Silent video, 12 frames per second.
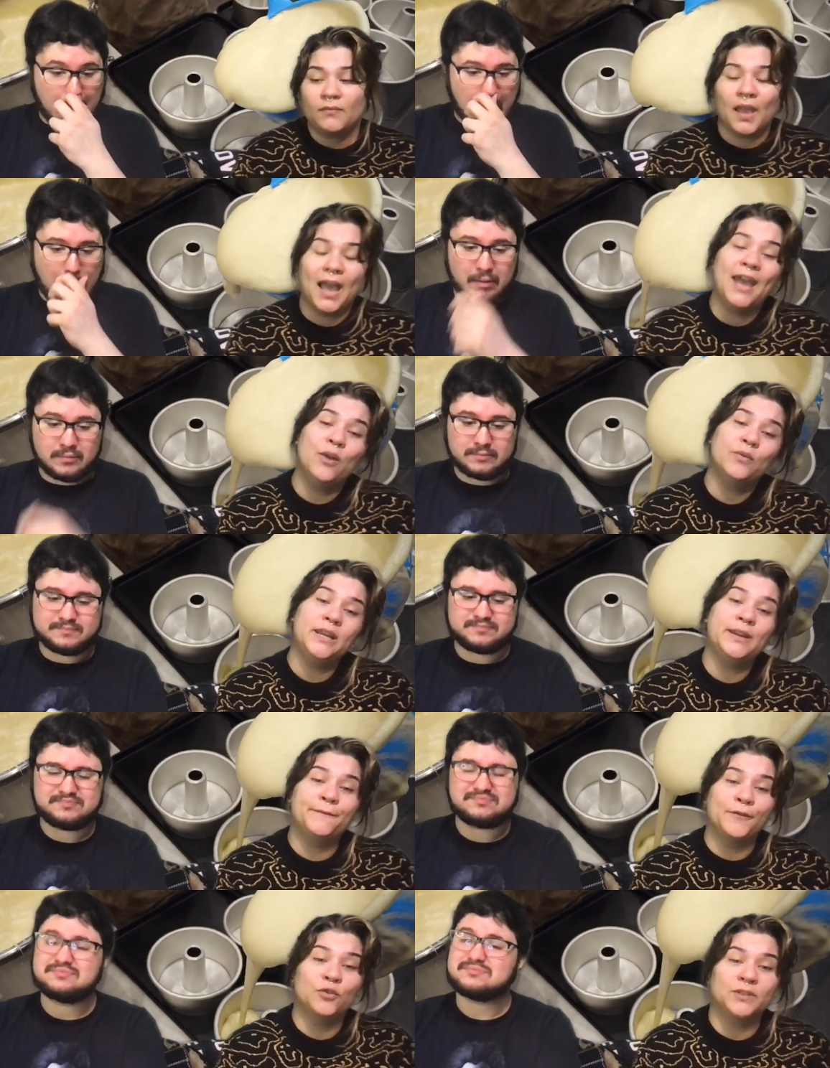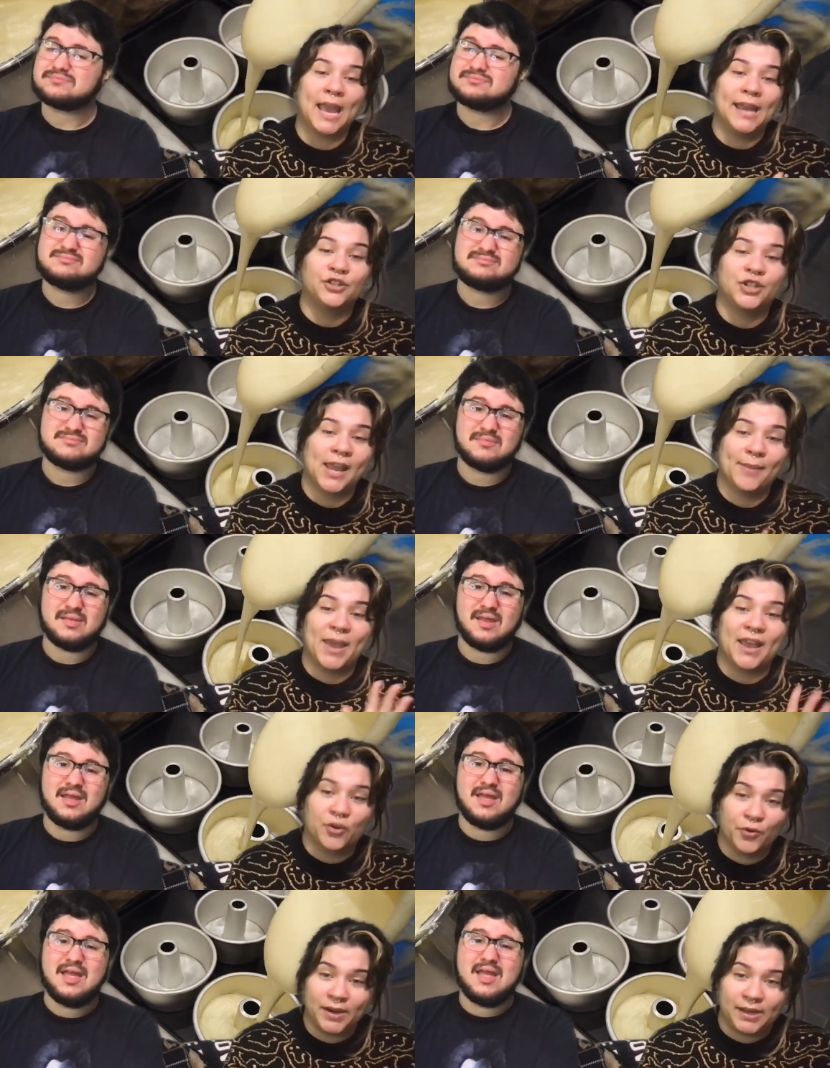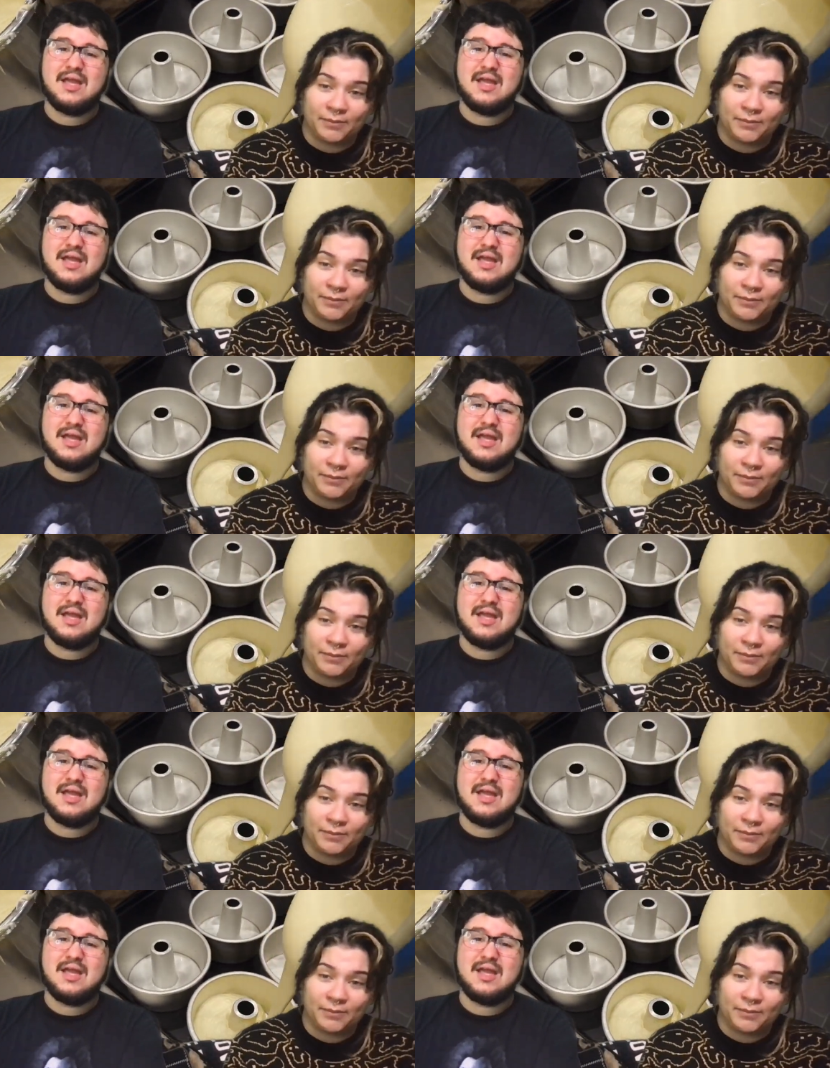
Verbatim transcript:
Speaker 1: I don't need fruits and jam and cream.